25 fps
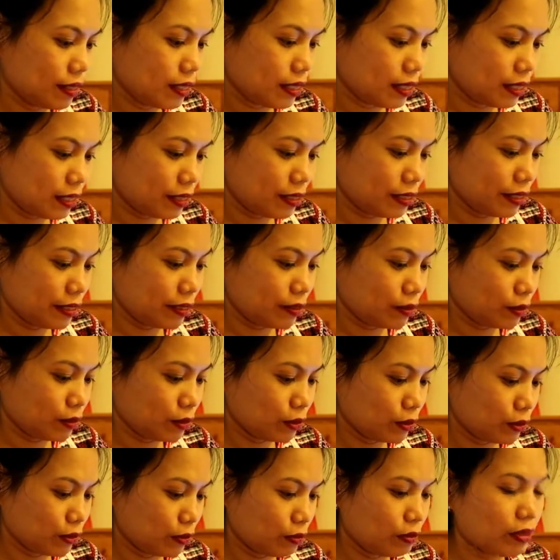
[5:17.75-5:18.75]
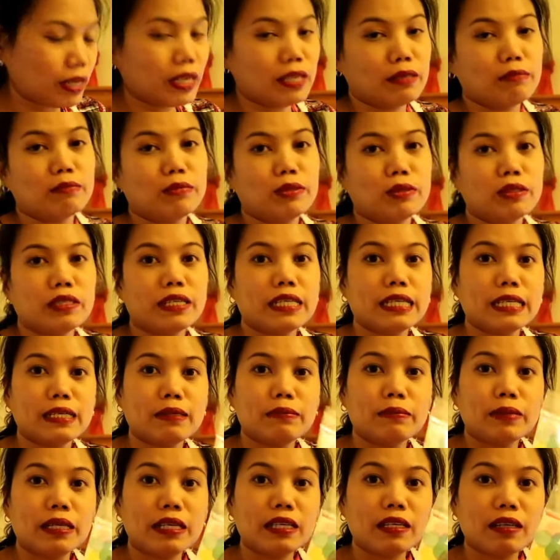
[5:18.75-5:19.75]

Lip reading: And then also I bought him a